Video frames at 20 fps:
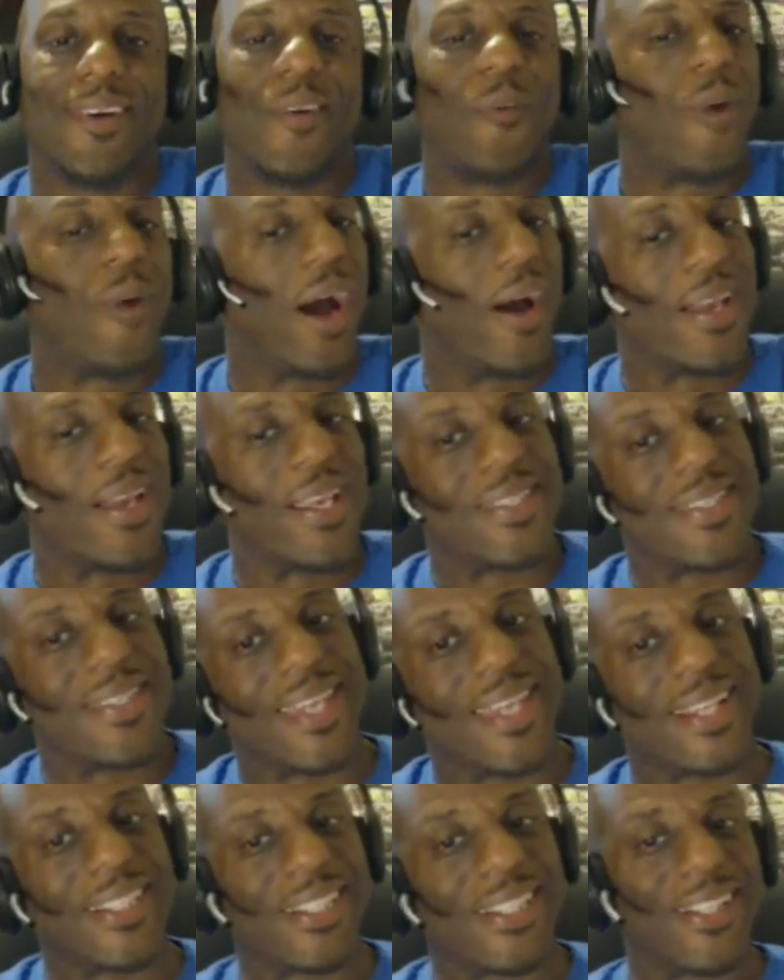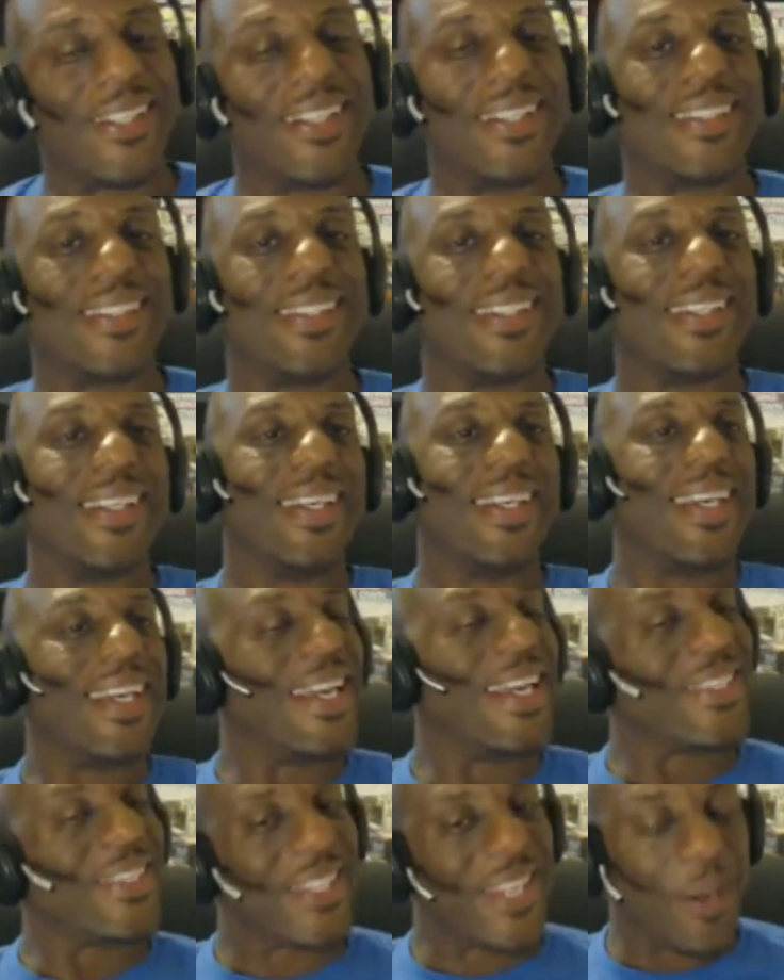Wow, isn't that good?
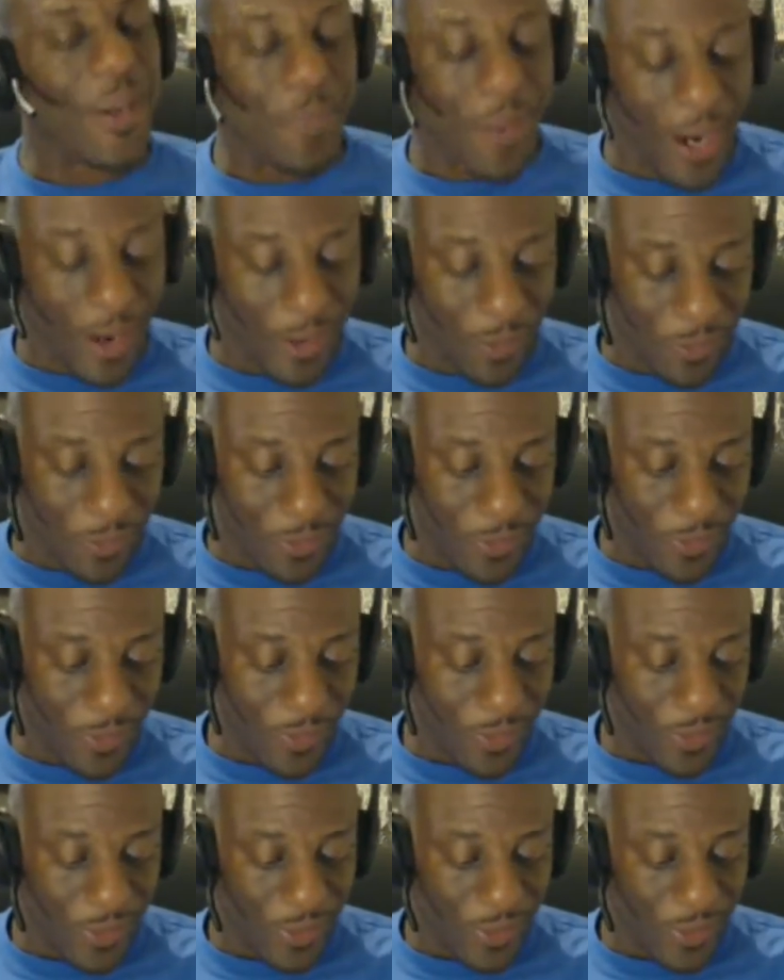Isn't that powerful?